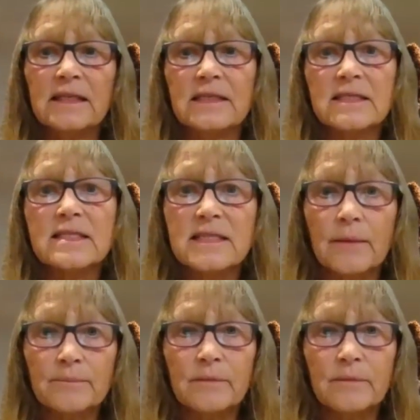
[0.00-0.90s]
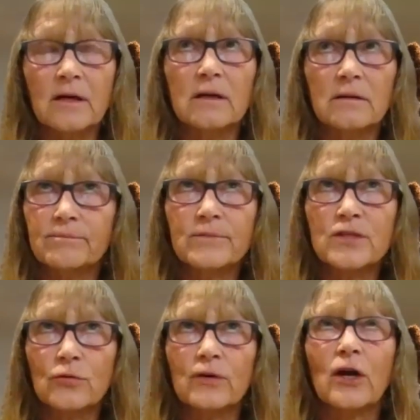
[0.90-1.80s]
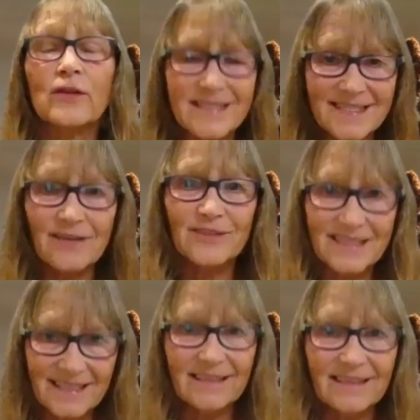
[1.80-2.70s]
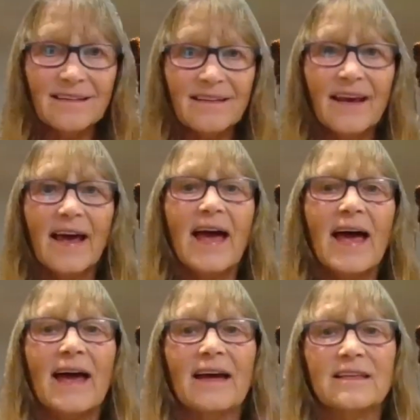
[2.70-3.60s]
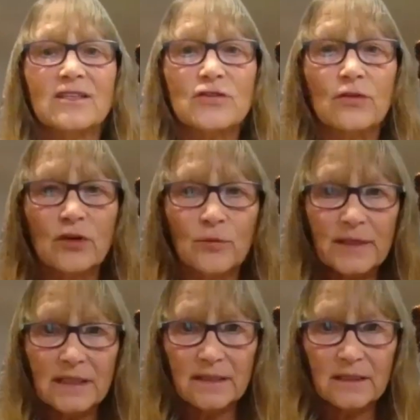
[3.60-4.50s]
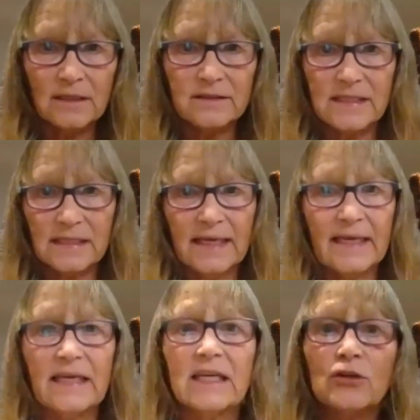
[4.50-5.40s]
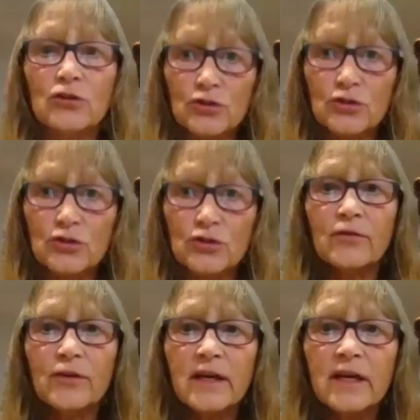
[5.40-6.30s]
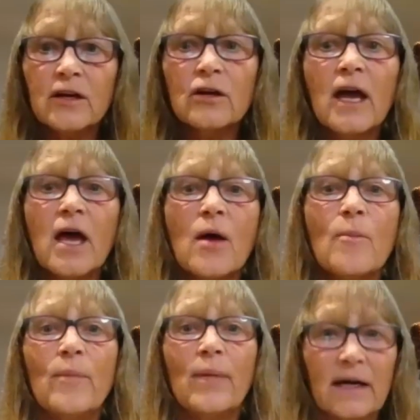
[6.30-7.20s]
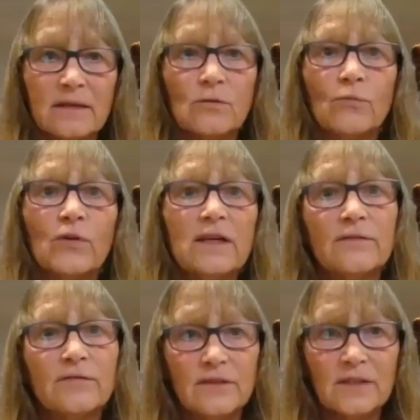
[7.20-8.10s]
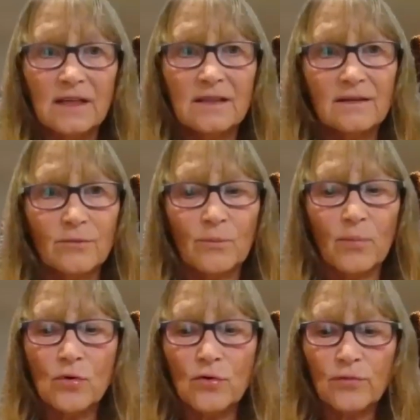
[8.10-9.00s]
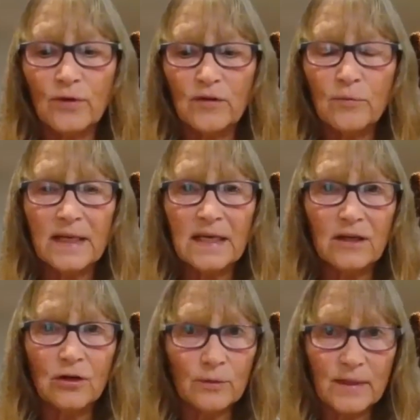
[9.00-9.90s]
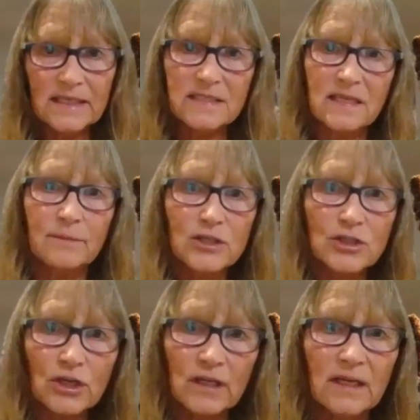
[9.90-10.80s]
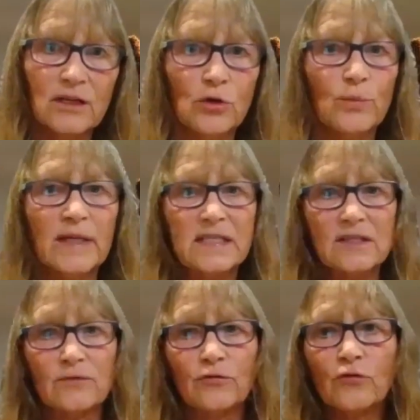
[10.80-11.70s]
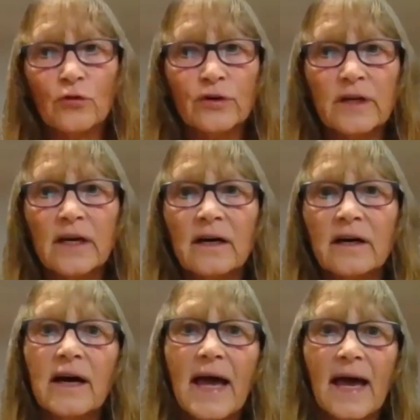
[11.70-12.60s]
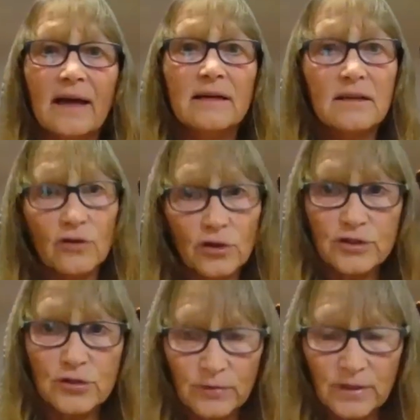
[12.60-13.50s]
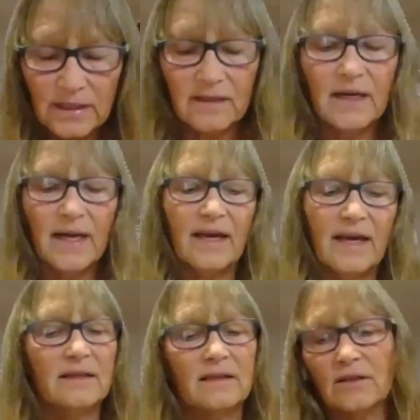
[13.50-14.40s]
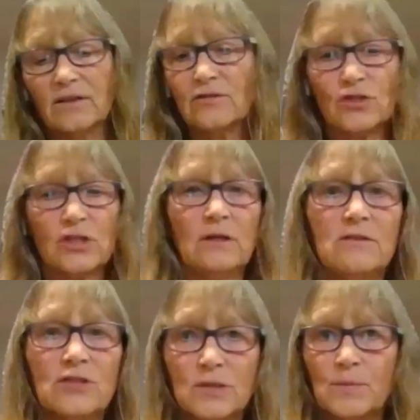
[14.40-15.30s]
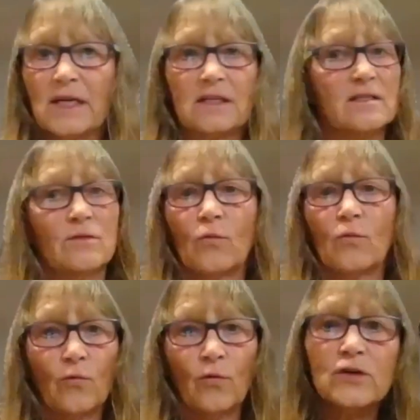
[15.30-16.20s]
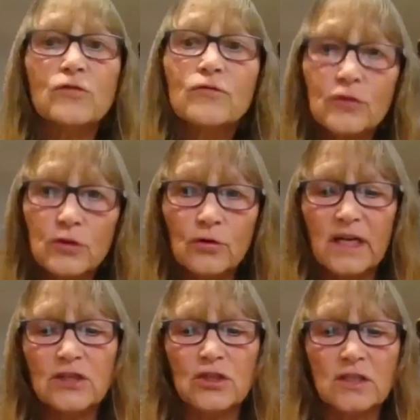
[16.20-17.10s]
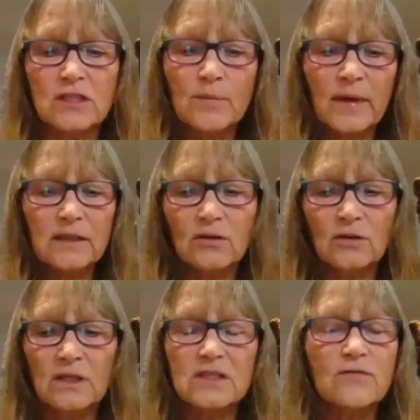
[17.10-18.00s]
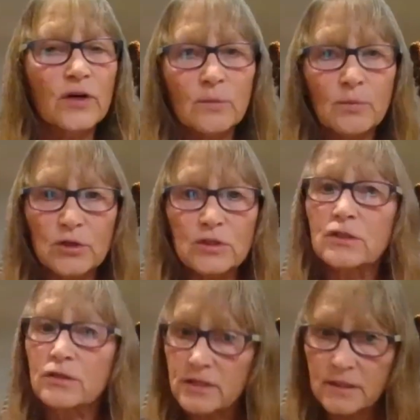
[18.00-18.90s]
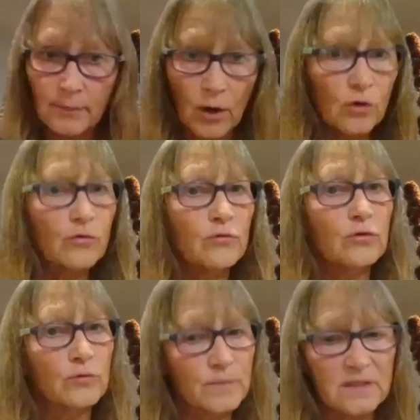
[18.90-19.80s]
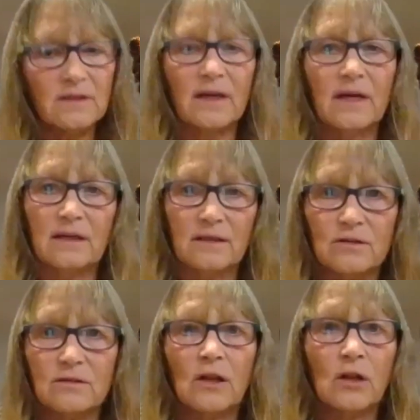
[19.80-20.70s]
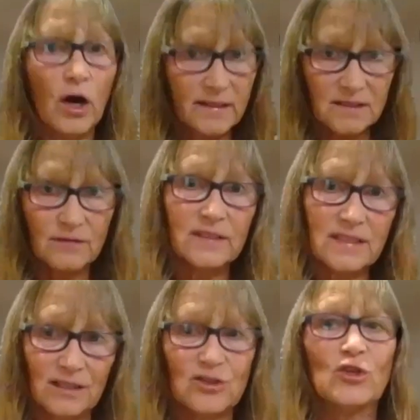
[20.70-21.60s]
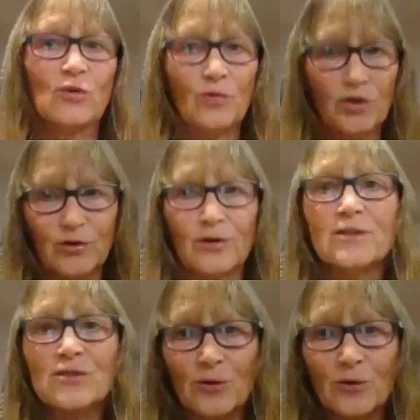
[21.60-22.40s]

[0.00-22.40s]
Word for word: in sep- uh, sorry on the 17th, and so there'll be a little delay in her travel there. But we've done both. We've been in her place in Michigan and her place in Florida and in Costa Rica, and she just picks wonderful locations. But it's very personal, small groups, and lots of attention with her